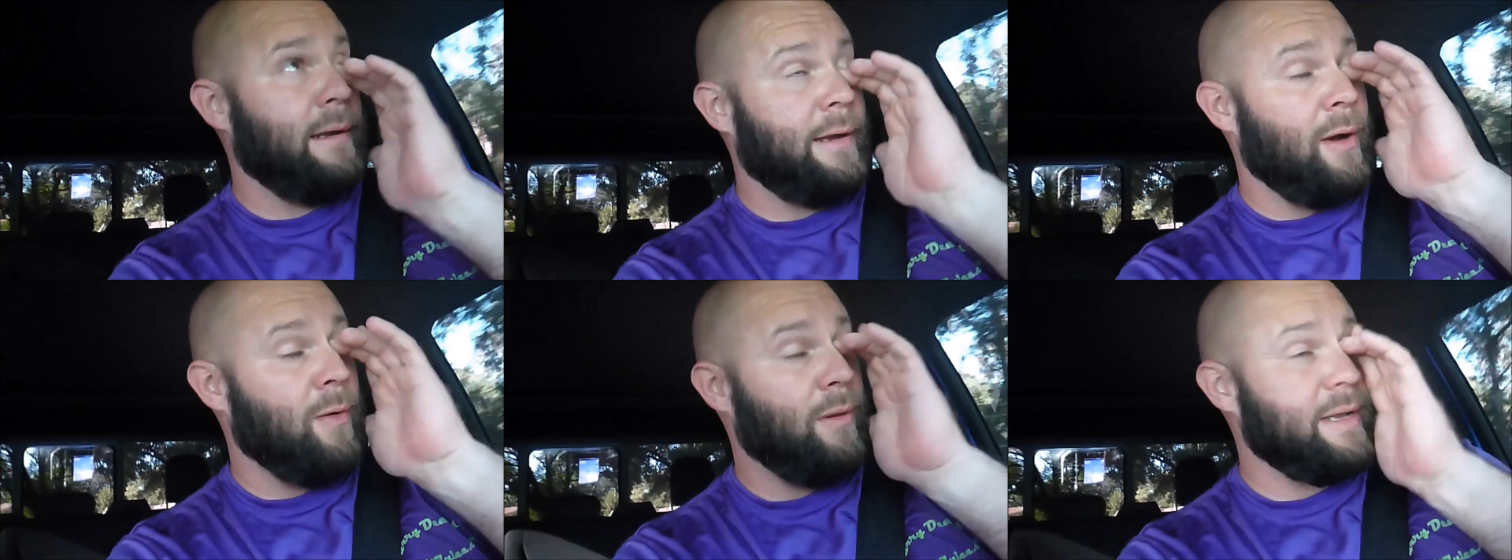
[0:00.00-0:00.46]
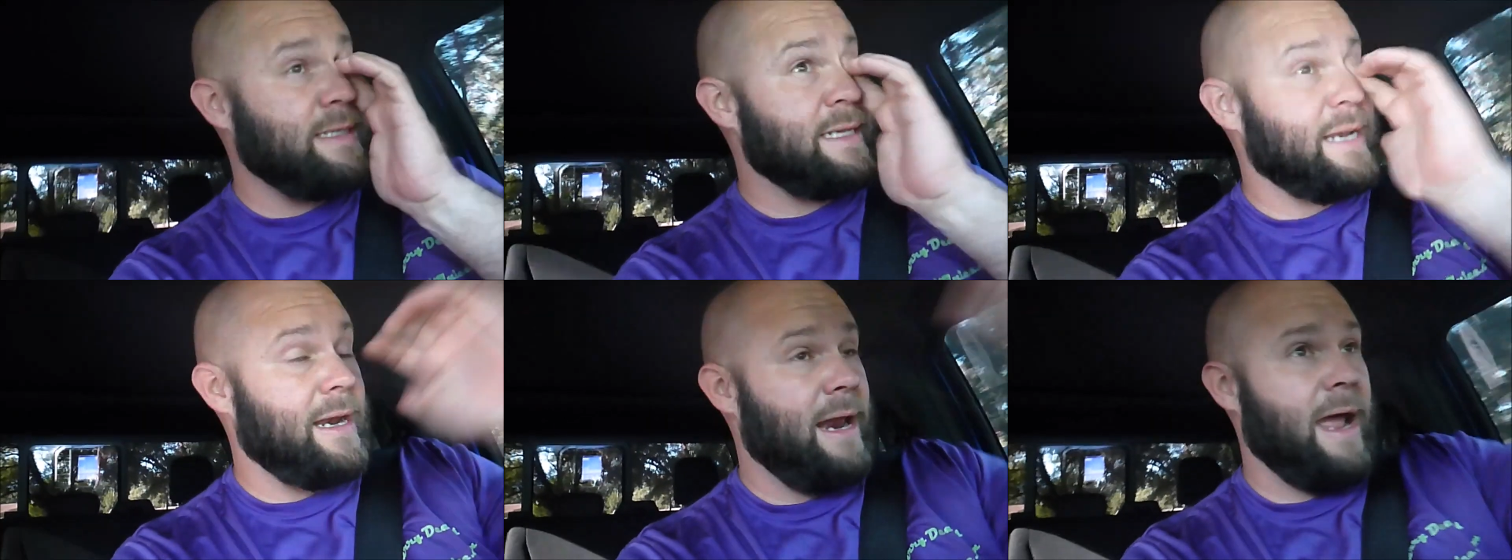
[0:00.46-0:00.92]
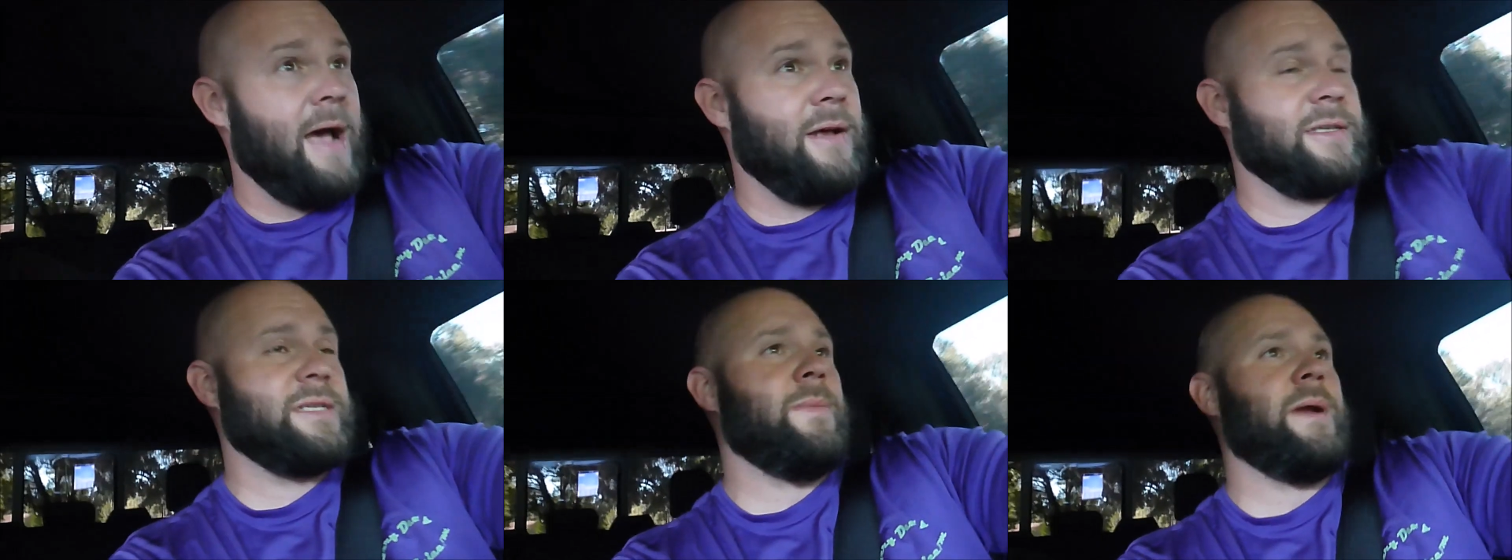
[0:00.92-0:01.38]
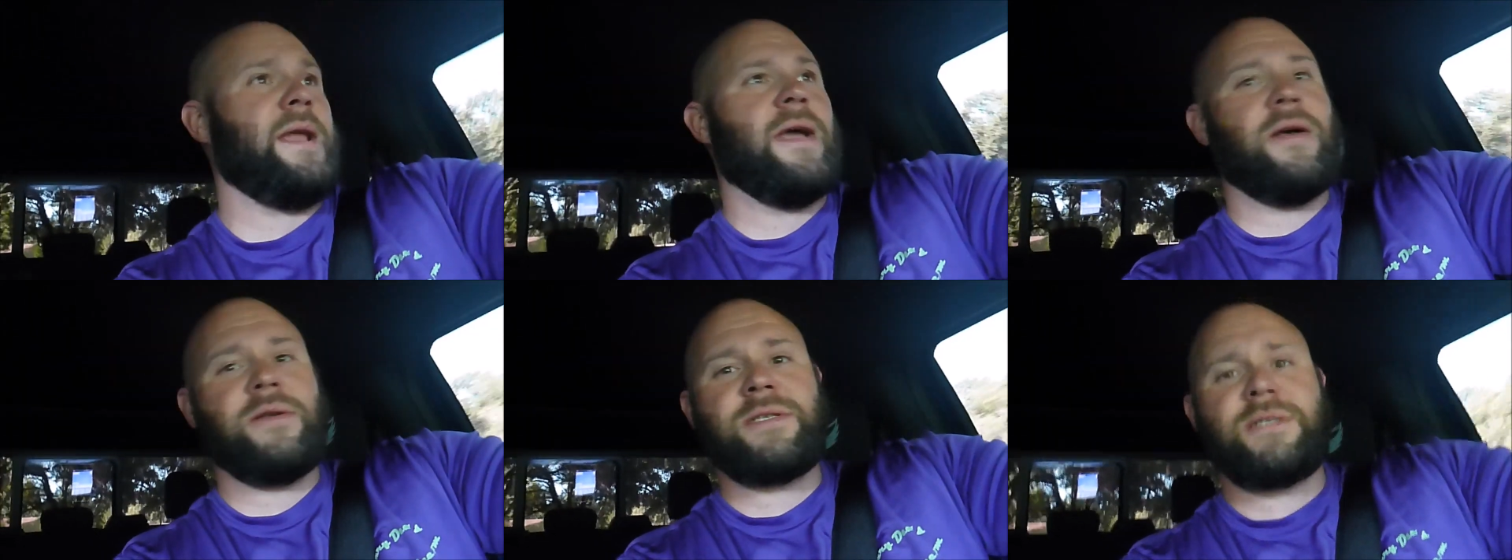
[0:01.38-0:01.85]
you know, listening to how somebody
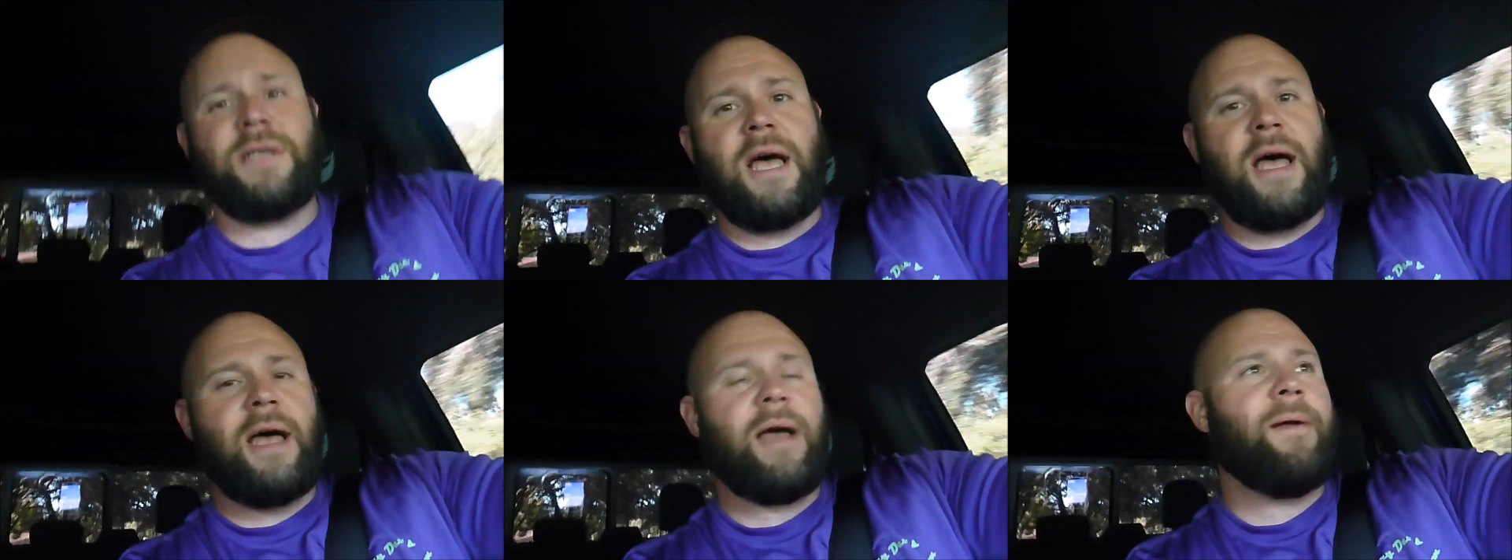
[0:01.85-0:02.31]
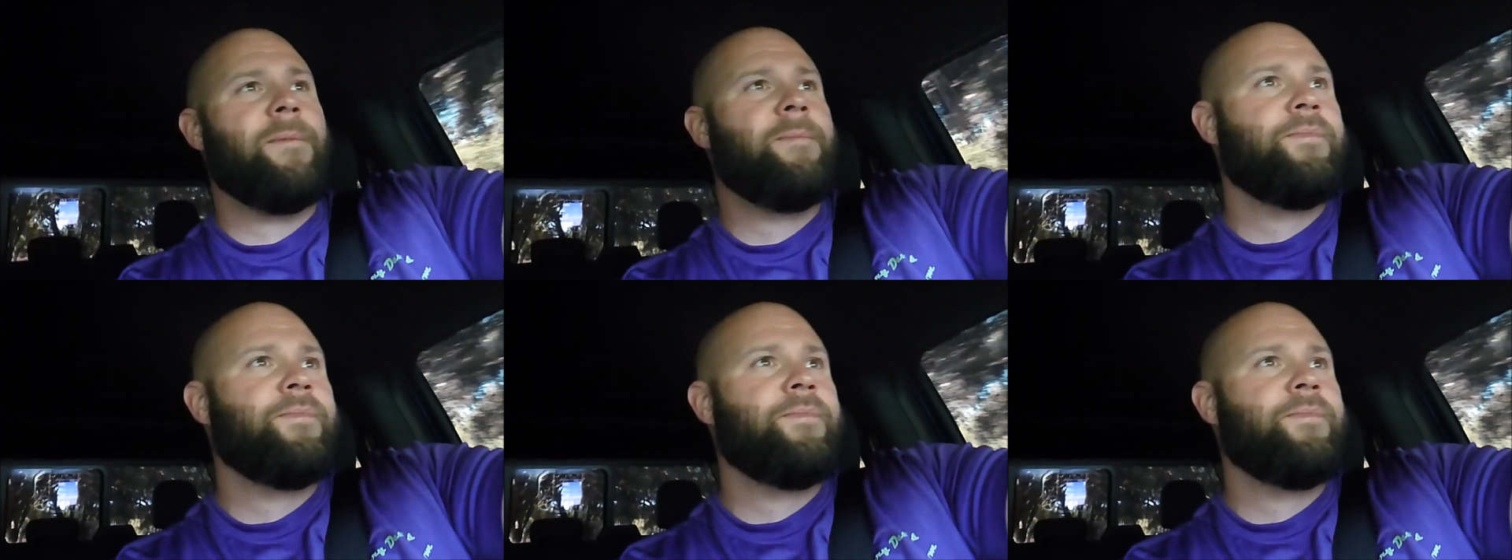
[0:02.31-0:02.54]
else, uh,